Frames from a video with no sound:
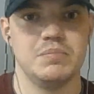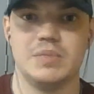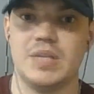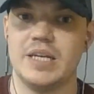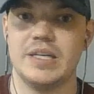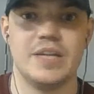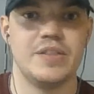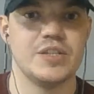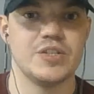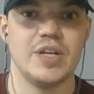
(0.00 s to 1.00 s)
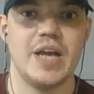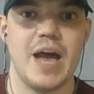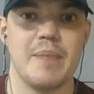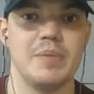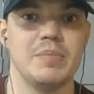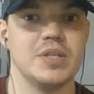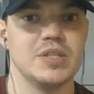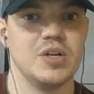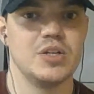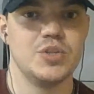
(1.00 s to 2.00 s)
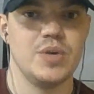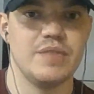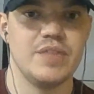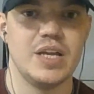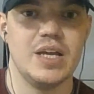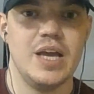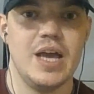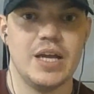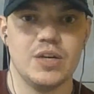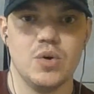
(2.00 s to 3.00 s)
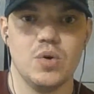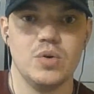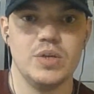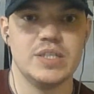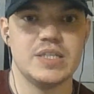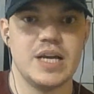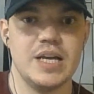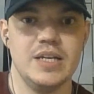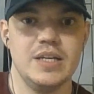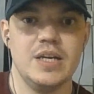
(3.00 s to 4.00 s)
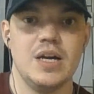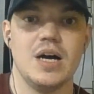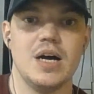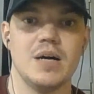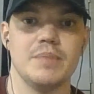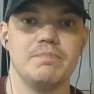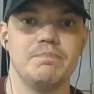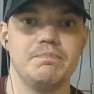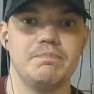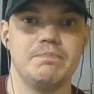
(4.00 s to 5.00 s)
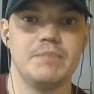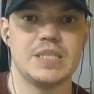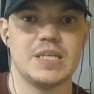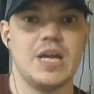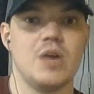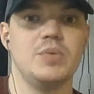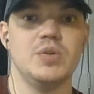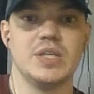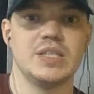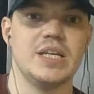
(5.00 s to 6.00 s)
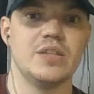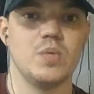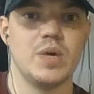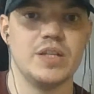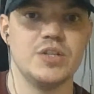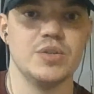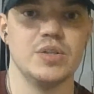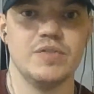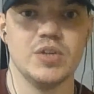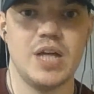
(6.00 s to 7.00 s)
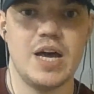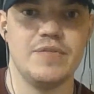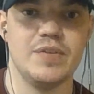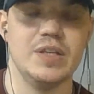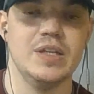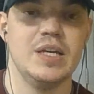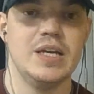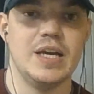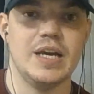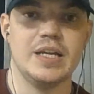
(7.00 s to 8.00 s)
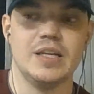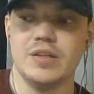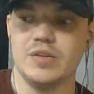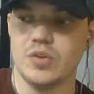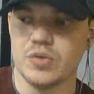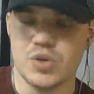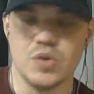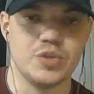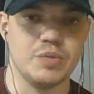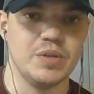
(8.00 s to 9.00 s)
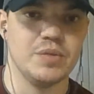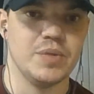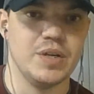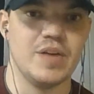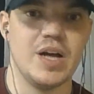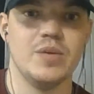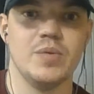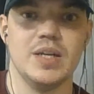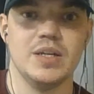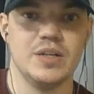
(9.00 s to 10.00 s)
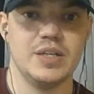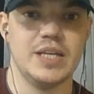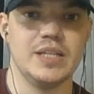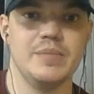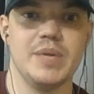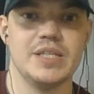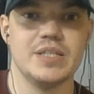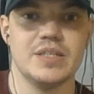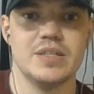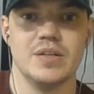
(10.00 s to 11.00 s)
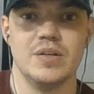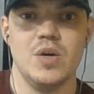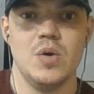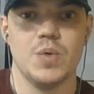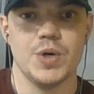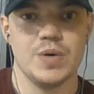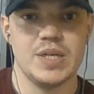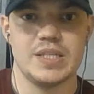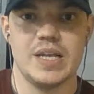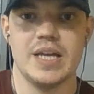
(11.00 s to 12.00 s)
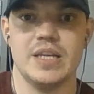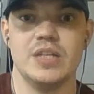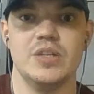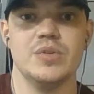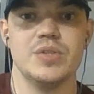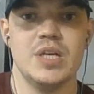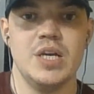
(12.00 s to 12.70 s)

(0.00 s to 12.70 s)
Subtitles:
day-to-day things are going to happen, but as long as you have that end goal in sight, it's going to help you dictate the way that you live your life, and those goals should be reevaluated on a daily basis on where do I stand, and use